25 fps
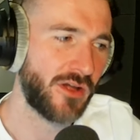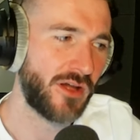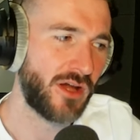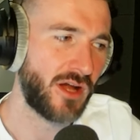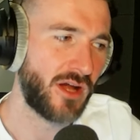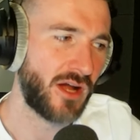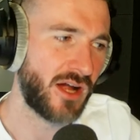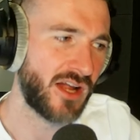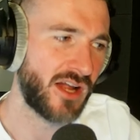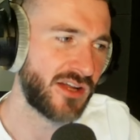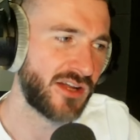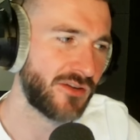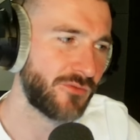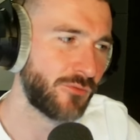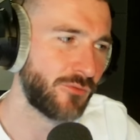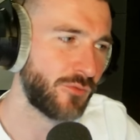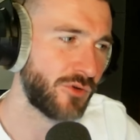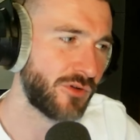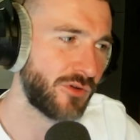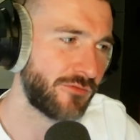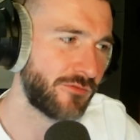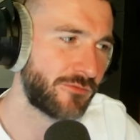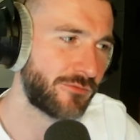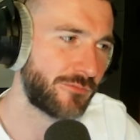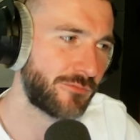I would
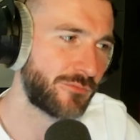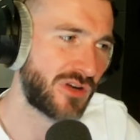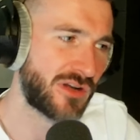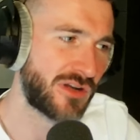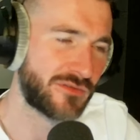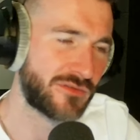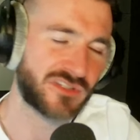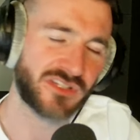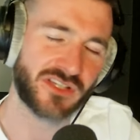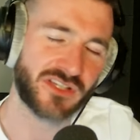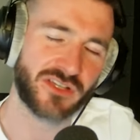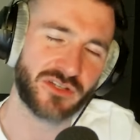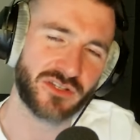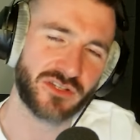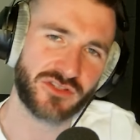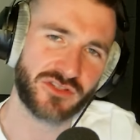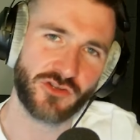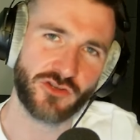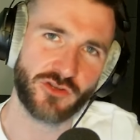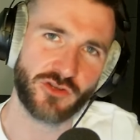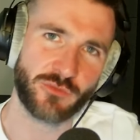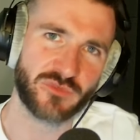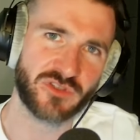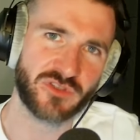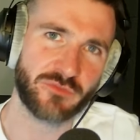have previously
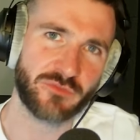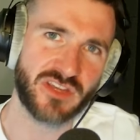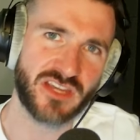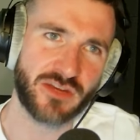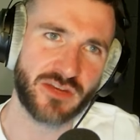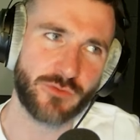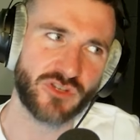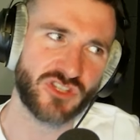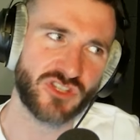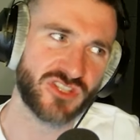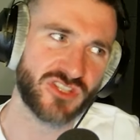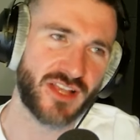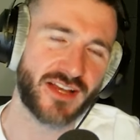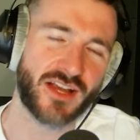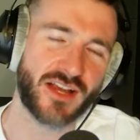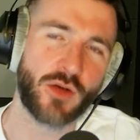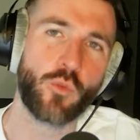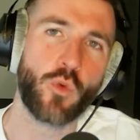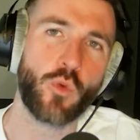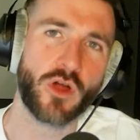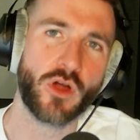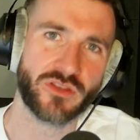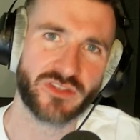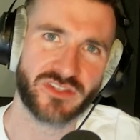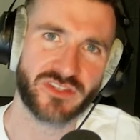understood them to be, which is like a
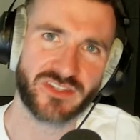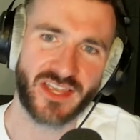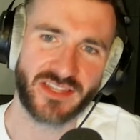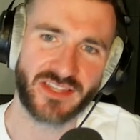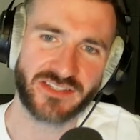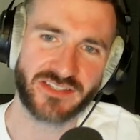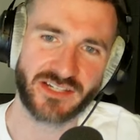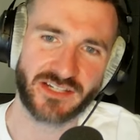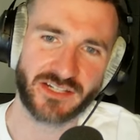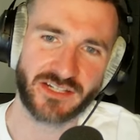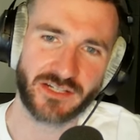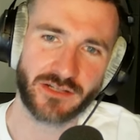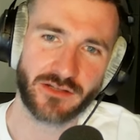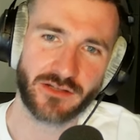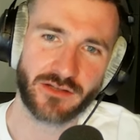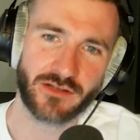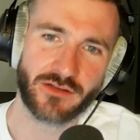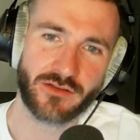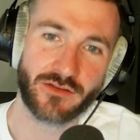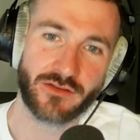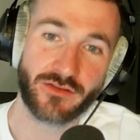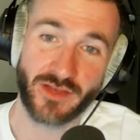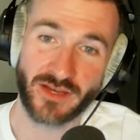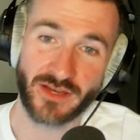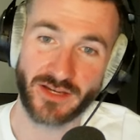one setting
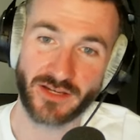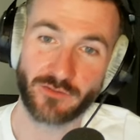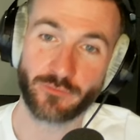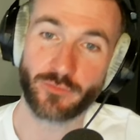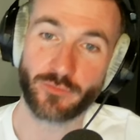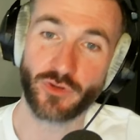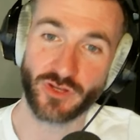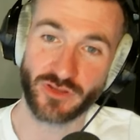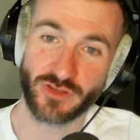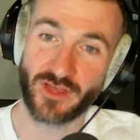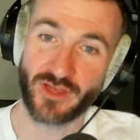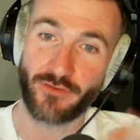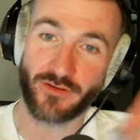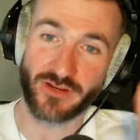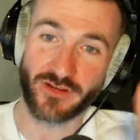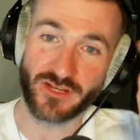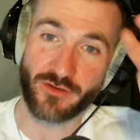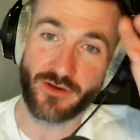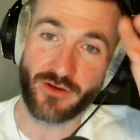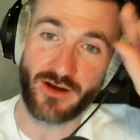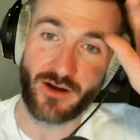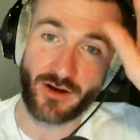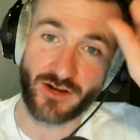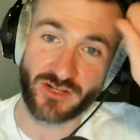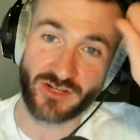thing. But there, you
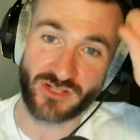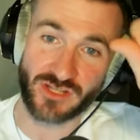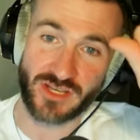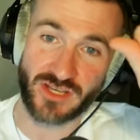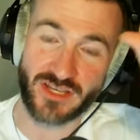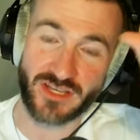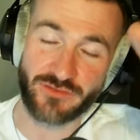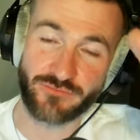are actually